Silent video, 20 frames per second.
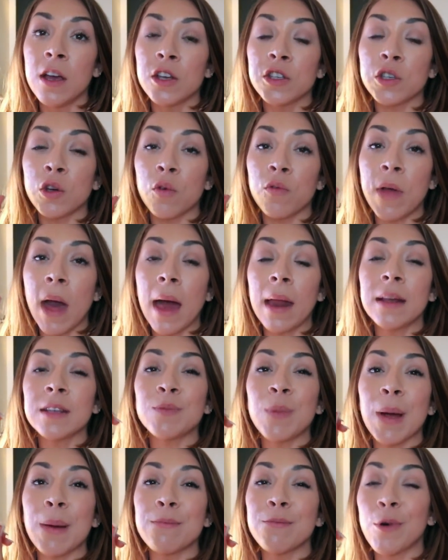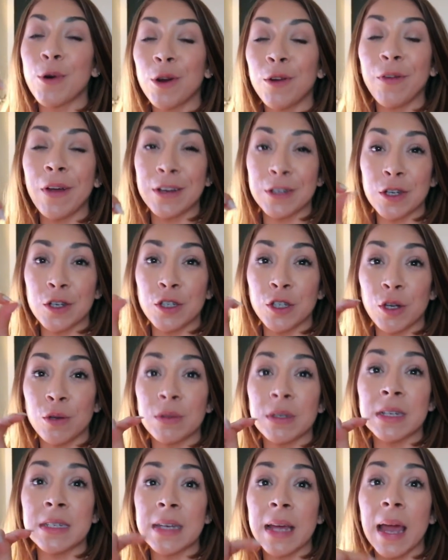So that is my motivation to
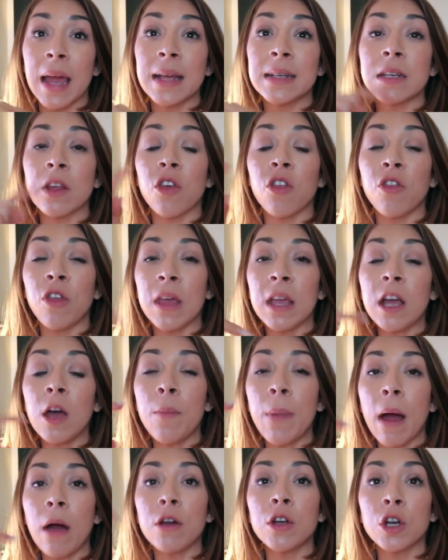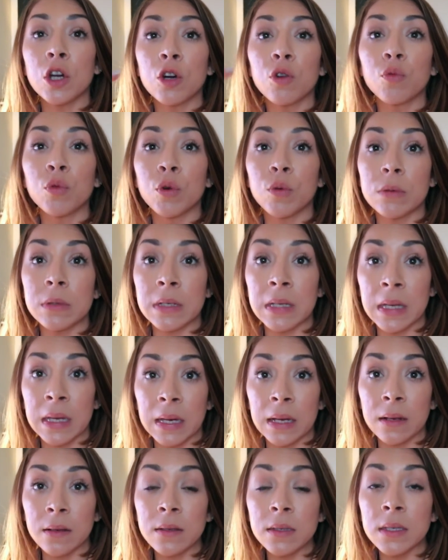you today to think about your
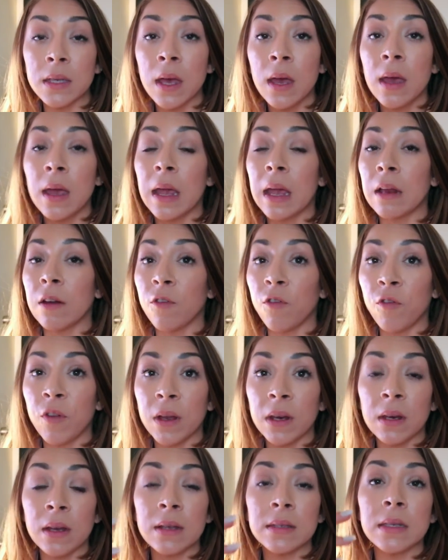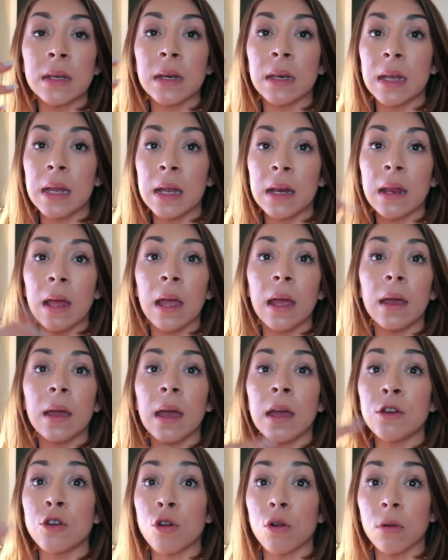routines in fitness and
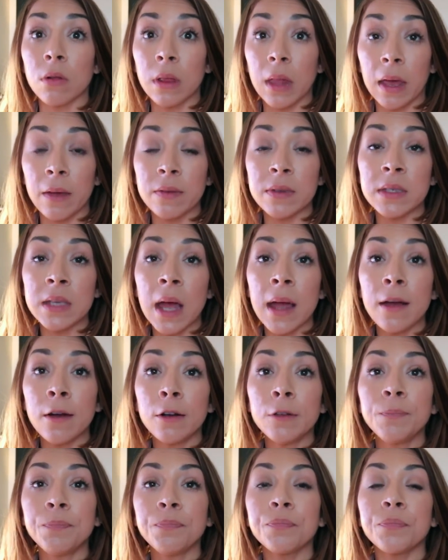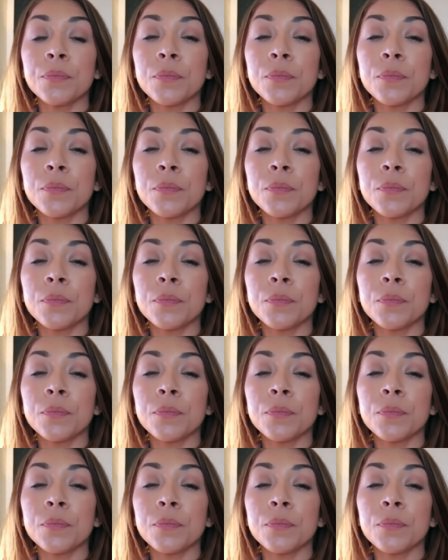eating and your lifestyle